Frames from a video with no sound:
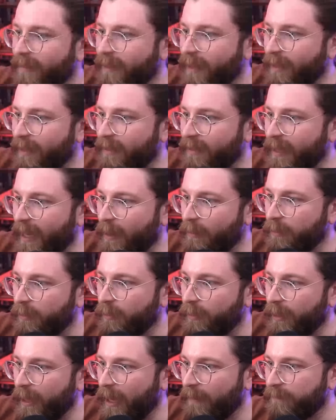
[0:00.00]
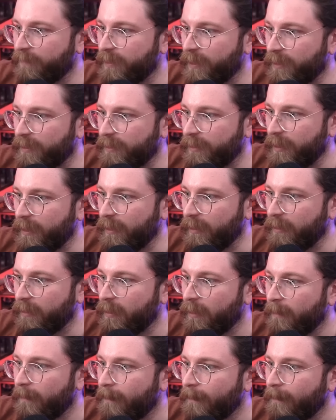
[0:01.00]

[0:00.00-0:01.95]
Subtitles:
that can counter an F-16?